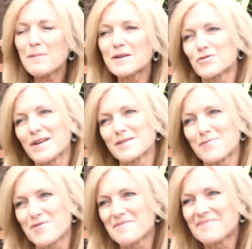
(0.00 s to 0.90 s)
Public
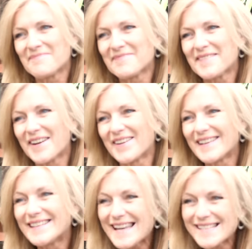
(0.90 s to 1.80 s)
transport. You know,
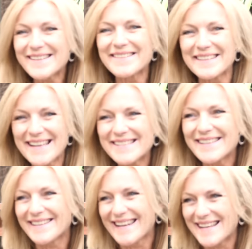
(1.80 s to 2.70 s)
less and
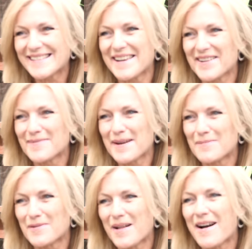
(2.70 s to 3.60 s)
less and less young
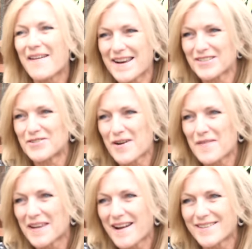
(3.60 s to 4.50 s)
people are actually
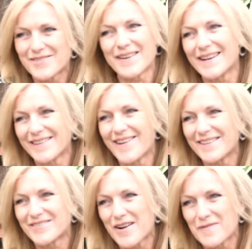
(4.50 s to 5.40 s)
driving cars or getting
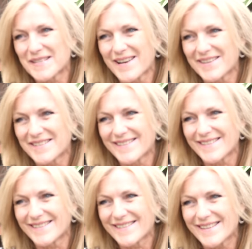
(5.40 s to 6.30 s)
like driver's
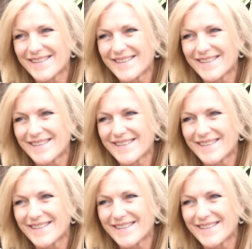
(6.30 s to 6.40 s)
licenses.